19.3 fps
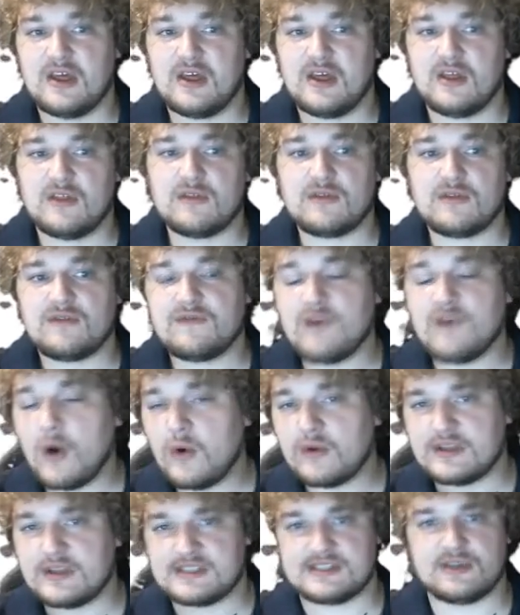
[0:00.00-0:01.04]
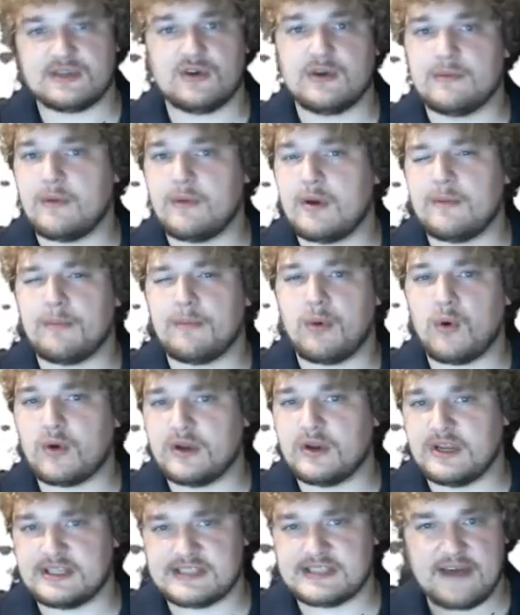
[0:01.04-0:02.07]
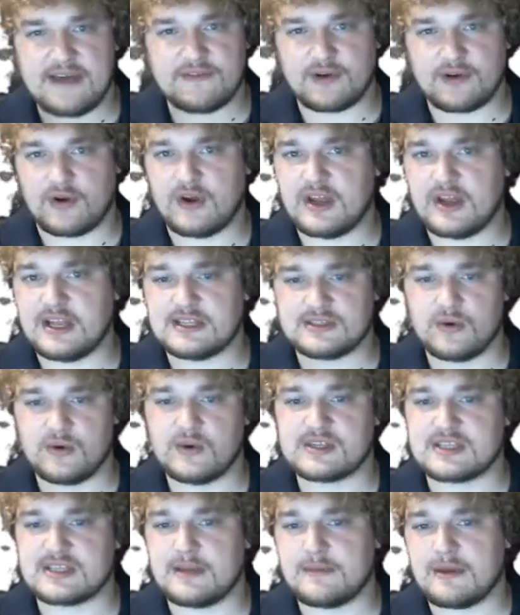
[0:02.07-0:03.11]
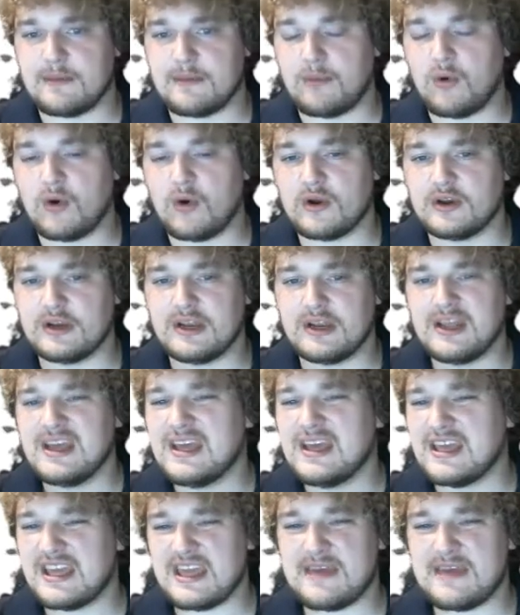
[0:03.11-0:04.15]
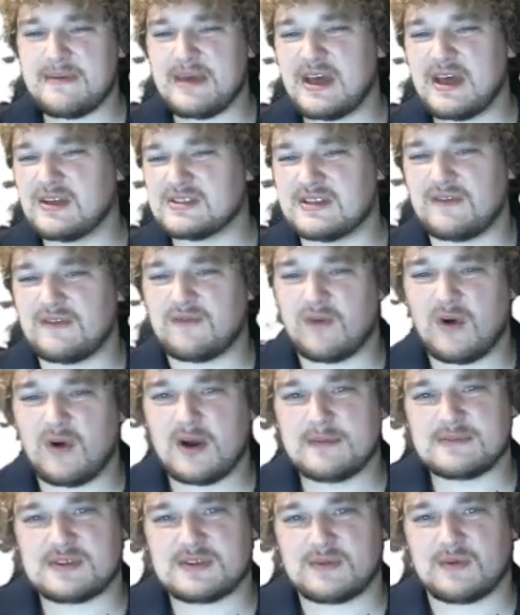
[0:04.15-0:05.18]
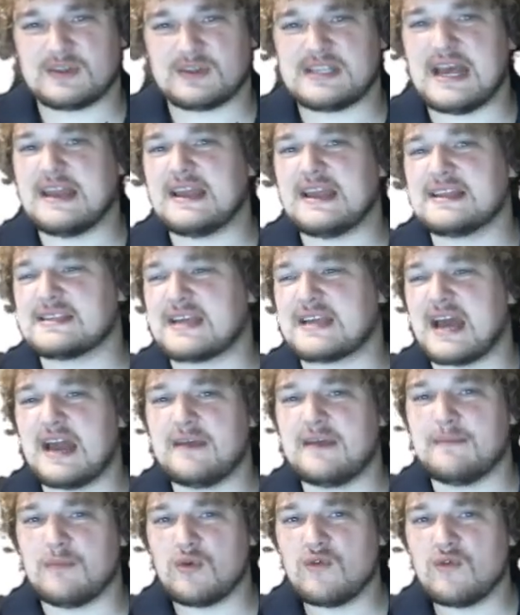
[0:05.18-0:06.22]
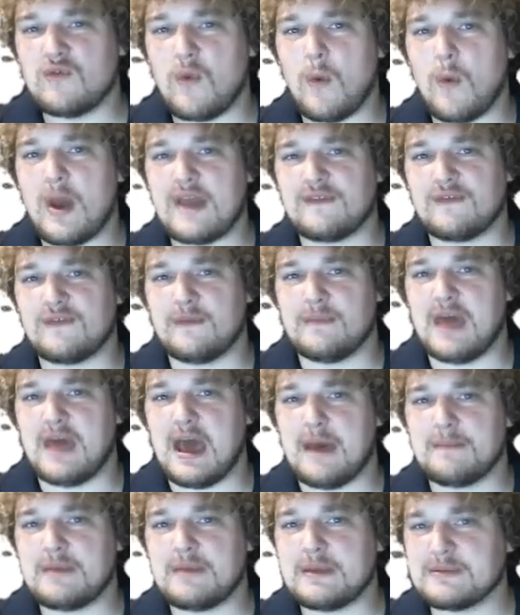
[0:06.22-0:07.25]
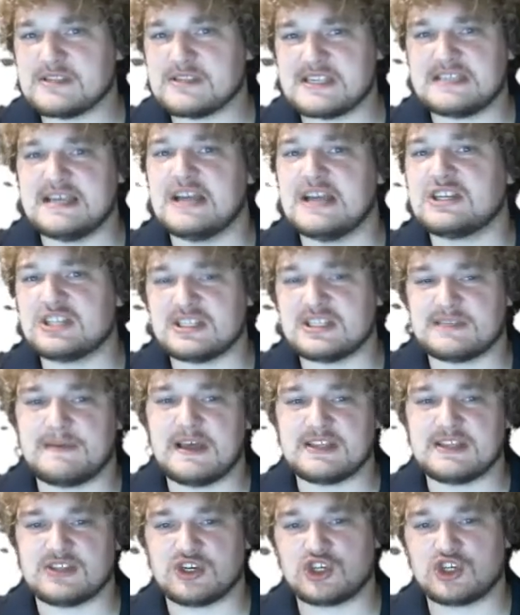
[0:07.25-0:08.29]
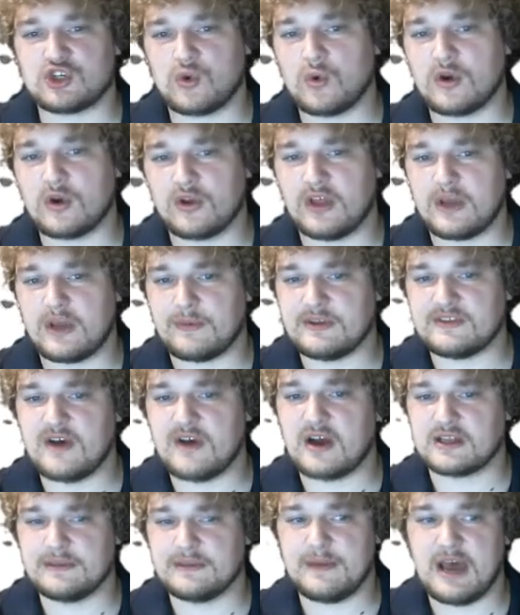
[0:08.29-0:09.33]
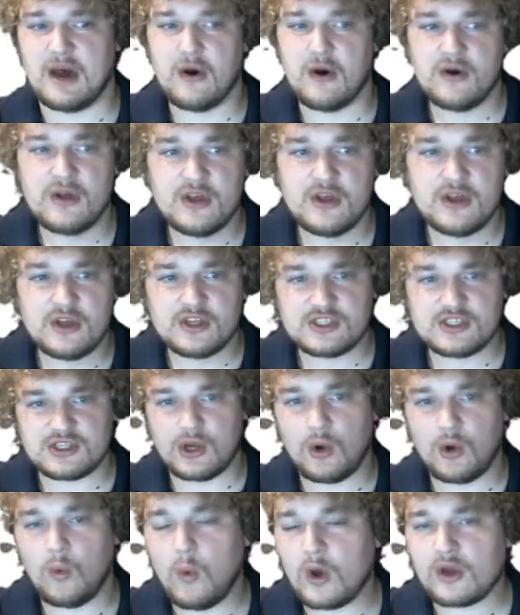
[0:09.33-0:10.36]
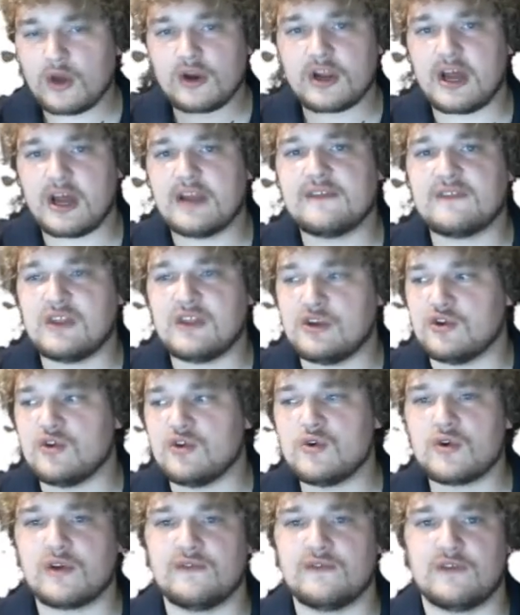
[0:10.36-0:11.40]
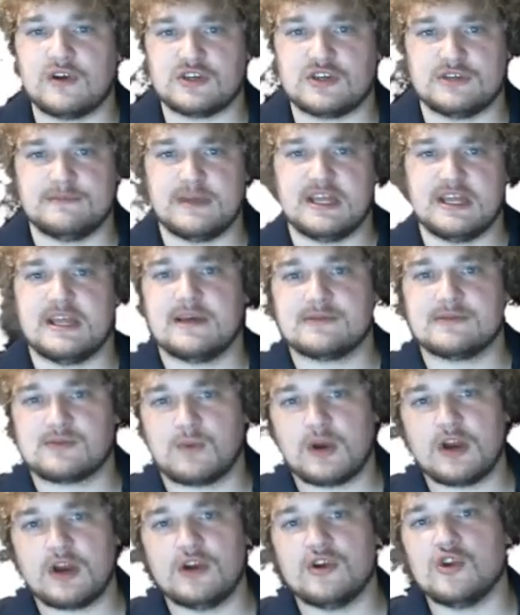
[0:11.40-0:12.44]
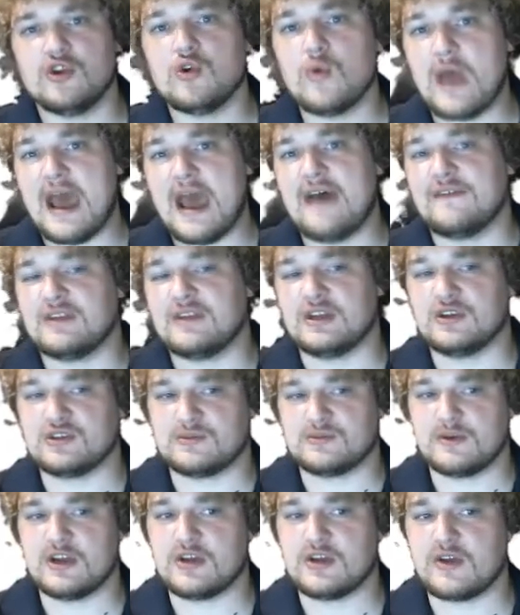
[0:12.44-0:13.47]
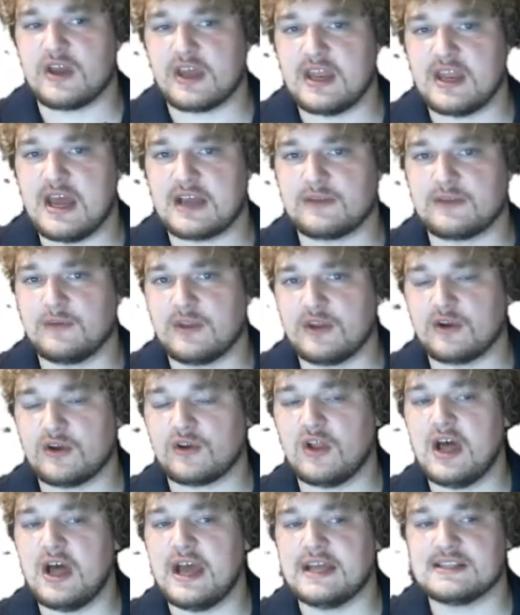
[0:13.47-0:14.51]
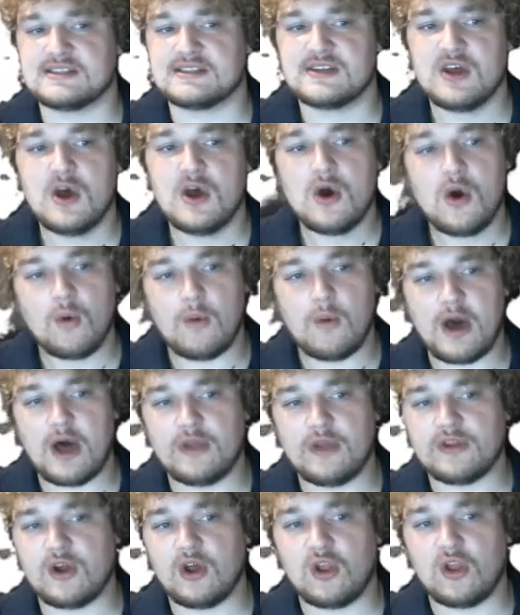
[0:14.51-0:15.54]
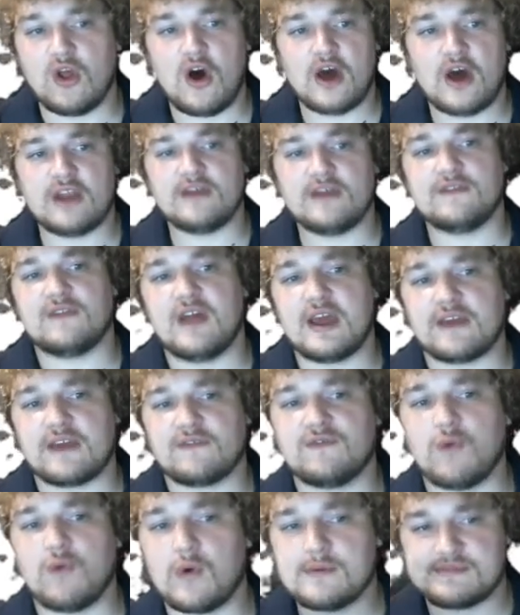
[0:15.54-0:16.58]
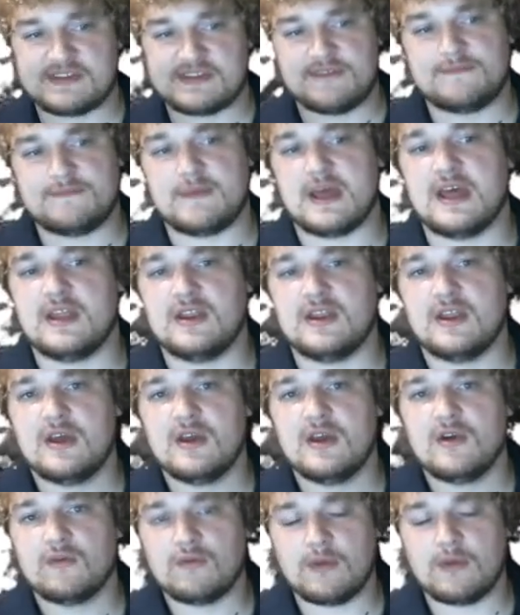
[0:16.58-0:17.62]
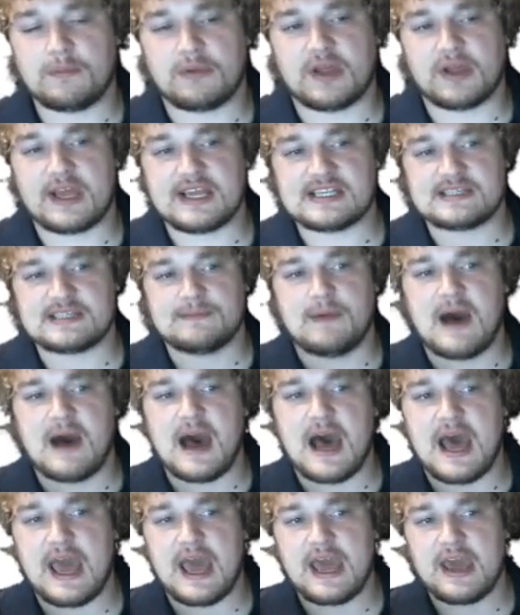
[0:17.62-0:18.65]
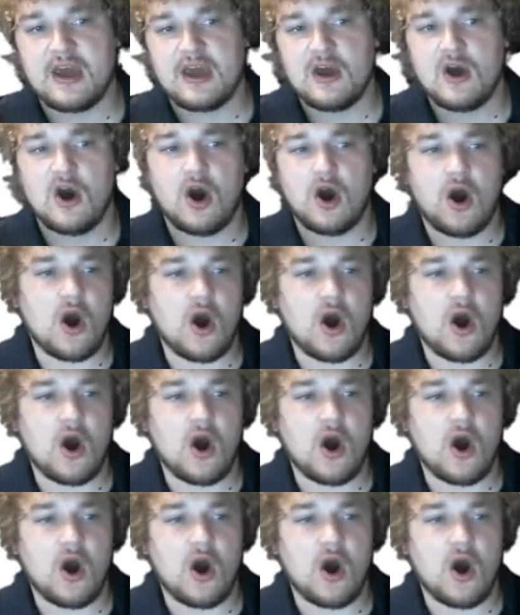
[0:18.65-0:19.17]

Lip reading: phone is still important. It's evergreen. It's always going to be important. Emails and forms, we're tending to kind of move away from that. People's attention spans are shorter, like we talked about. So, what are kind of the new conversion mediums? What are new avenues where you can connect with your clients? Well, there are a lot of like forms have been replaced by auto